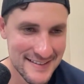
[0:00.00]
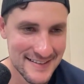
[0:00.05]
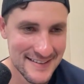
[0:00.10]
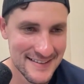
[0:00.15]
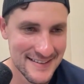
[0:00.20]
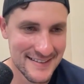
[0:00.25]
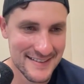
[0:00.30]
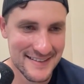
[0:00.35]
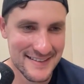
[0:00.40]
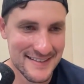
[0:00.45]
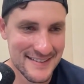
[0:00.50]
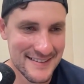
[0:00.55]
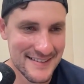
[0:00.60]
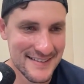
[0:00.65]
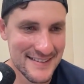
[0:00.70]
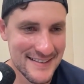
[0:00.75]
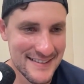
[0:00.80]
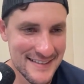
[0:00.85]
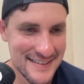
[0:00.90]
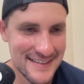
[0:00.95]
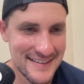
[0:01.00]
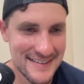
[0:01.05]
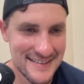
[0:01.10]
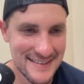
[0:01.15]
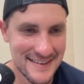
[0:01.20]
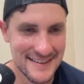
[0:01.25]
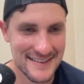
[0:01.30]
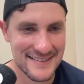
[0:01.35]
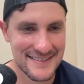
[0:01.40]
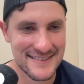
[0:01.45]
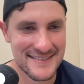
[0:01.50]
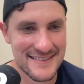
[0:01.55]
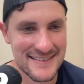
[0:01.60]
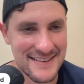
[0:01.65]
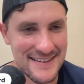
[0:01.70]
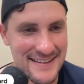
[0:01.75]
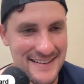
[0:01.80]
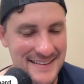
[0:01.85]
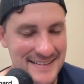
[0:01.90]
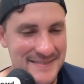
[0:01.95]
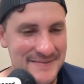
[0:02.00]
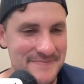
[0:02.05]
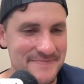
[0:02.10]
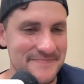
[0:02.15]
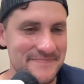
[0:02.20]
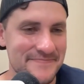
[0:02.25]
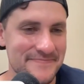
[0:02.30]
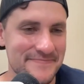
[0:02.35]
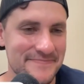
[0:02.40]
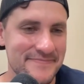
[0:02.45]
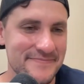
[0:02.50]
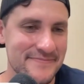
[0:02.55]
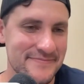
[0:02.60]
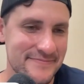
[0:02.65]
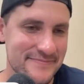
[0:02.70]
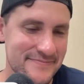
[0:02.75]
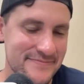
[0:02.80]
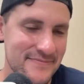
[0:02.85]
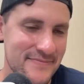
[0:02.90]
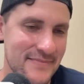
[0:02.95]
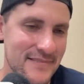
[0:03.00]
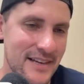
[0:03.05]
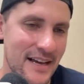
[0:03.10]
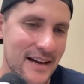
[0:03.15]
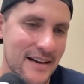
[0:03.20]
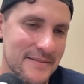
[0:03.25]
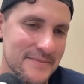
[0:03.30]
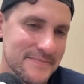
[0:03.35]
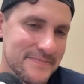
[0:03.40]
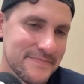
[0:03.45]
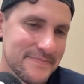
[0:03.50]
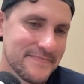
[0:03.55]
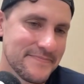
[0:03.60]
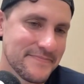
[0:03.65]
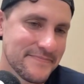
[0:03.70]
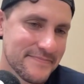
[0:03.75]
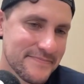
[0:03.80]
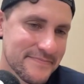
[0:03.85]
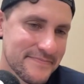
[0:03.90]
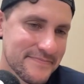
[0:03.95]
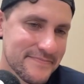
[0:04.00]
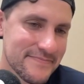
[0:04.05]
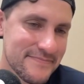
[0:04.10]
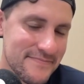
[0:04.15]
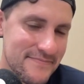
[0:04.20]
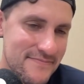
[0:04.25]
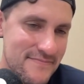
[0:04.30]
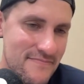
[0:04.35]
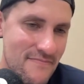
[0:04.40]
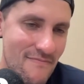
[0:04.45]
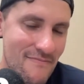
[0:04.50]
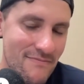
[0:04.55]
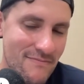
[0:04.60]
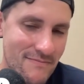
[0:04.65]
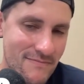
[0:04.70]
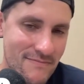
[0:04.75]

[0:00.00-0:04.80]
(not speaking)